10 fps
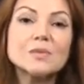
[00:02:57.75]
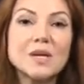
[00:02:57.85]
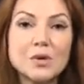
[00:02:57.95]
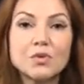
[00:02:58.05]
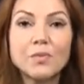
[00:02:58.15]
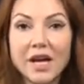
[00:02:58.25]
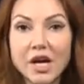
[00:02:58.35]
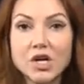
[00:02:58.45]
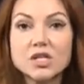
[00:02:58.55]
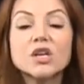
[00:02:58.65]
is being
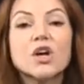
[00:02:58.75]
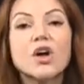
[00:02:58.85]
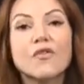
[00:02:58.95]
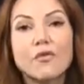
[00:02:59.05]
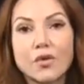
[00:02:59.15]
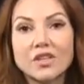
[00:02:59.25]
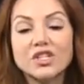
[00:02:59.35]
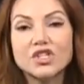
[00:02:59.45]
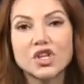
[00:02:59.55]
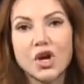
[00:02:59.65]
prepared for
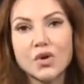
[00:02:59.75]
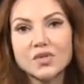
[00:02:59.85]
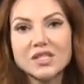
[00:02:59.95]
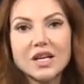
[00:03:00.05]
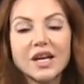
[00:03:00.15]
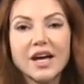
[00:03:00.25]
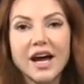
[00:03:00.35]
these shows